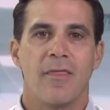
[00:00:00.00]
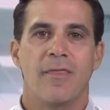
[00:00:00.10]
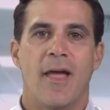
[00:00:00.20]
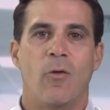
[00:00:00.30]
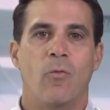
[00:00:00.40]

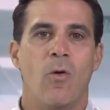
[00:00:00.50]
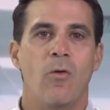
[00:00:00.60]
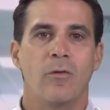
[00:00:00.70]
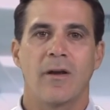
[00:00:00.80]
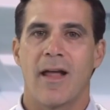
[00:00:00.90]
that
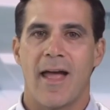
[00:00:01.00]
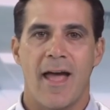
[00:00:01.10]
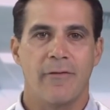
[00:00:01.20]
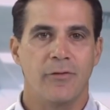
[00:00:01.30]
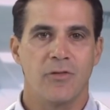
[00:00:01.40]
won't
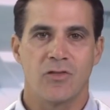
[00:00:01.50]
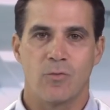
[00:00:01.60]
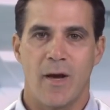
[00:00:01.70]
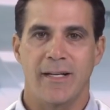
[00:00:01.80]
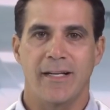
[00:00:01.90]
have you
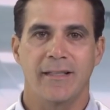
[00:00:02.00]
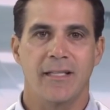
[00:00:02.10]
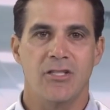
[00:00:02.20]
sweating in the